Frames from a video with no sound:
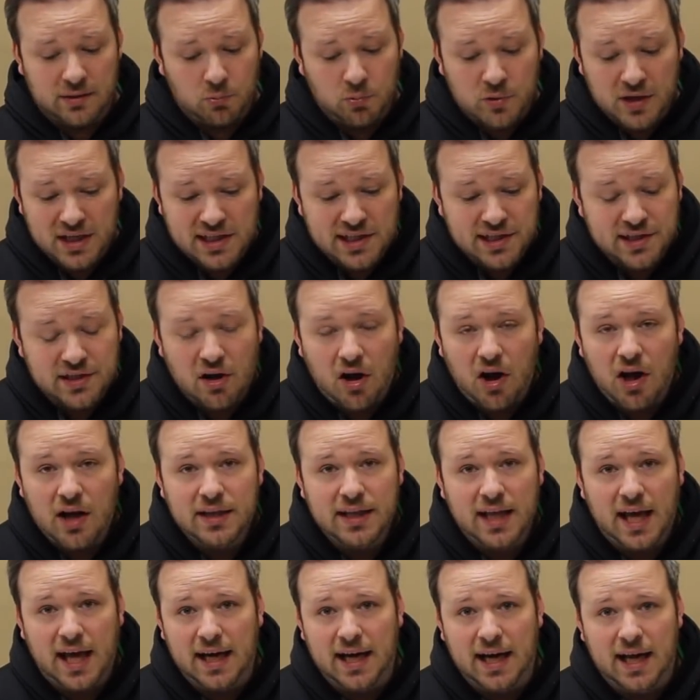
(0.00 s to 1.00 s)
we
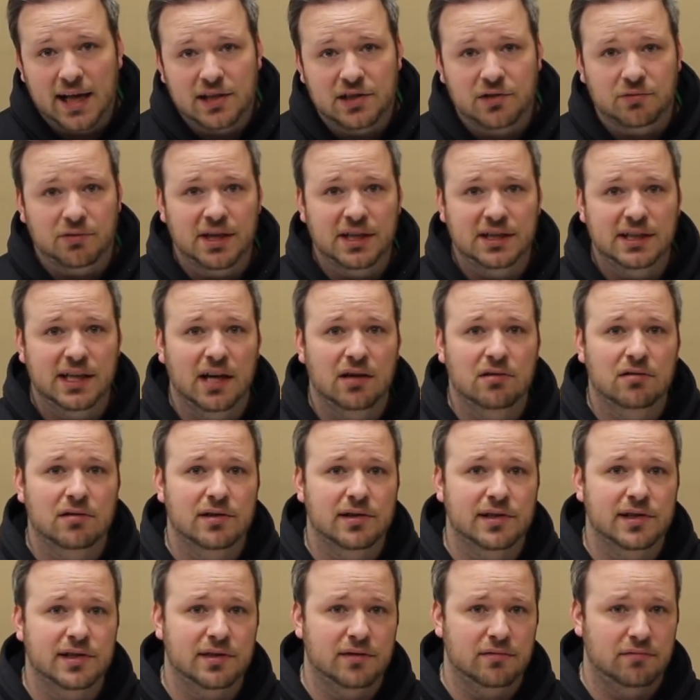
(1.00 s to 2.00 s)
saw that as
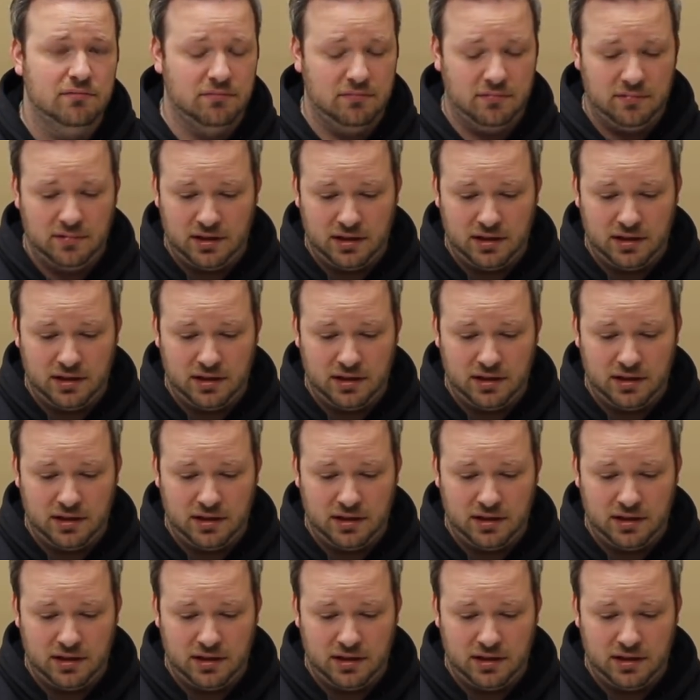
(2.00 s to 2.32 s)
retailers